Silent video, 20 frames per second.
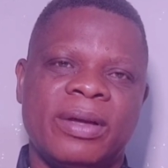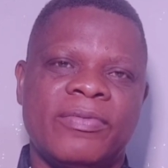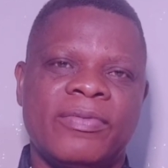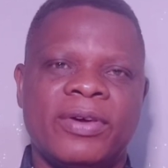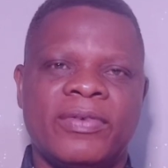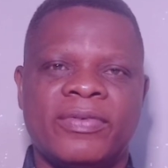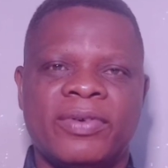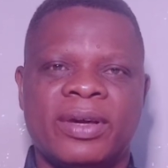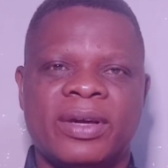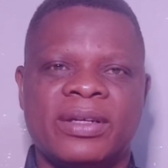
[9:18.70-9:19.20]

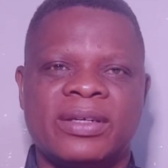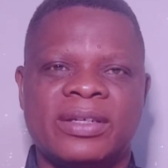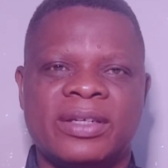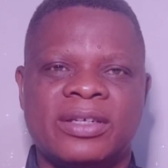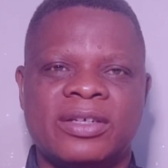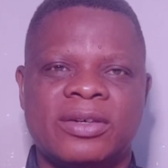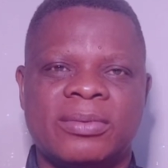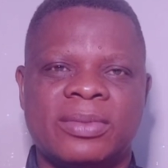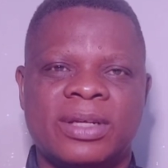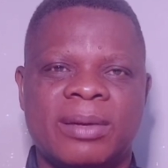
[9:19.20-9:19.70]
FFK
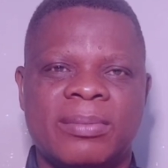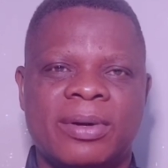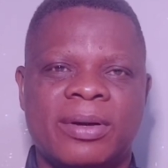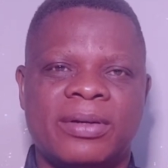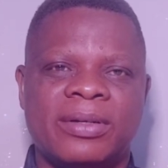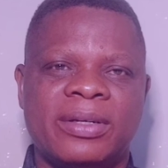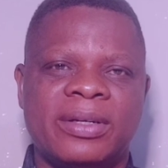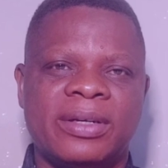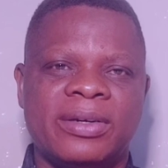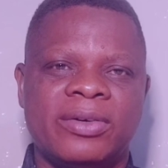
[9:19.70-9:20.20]
says something
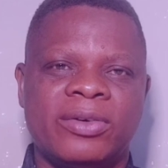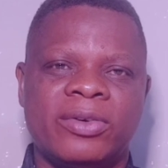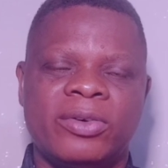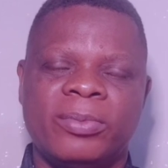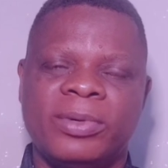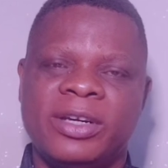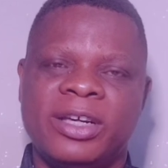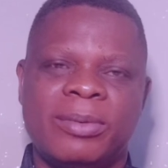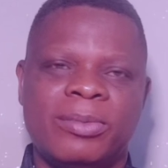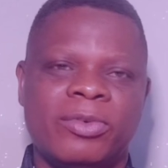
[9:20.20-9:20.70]
about the
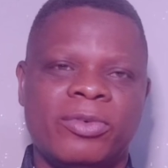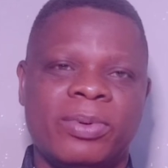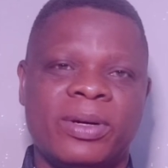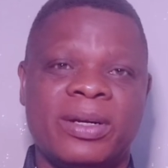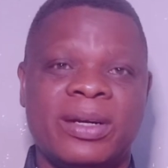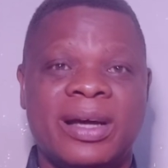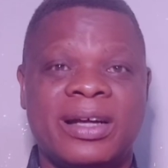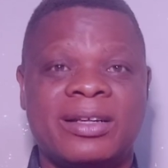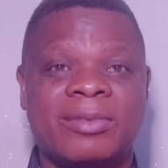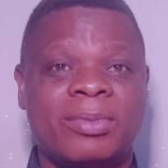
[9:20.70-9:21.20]
obedient
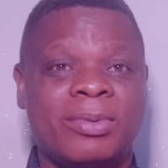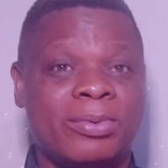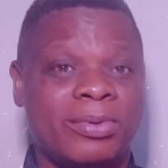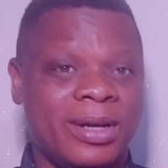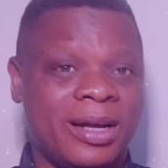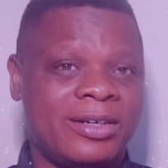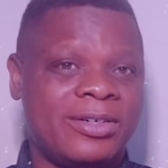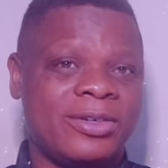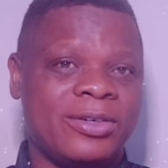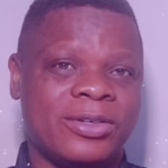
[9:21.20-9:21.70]
movement, that
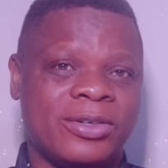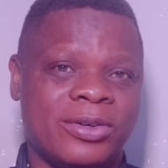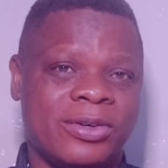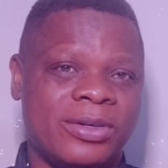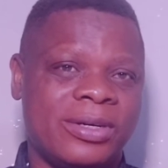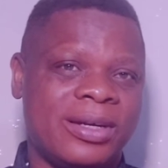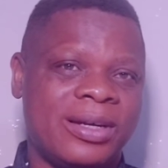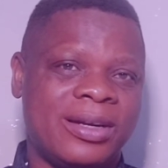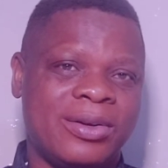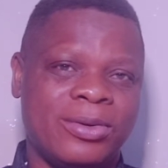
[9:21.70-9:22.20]
people are just
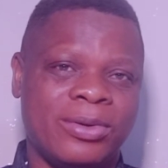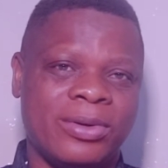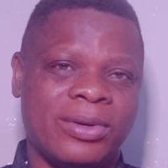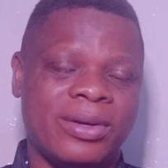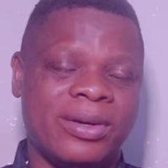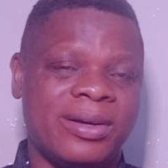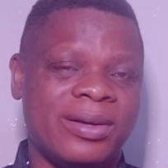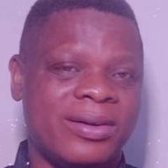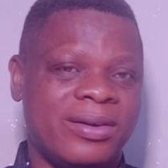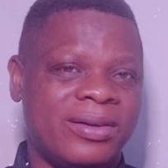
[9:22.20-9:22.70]

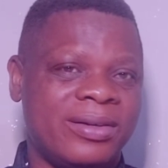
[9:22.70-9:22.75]
underlooking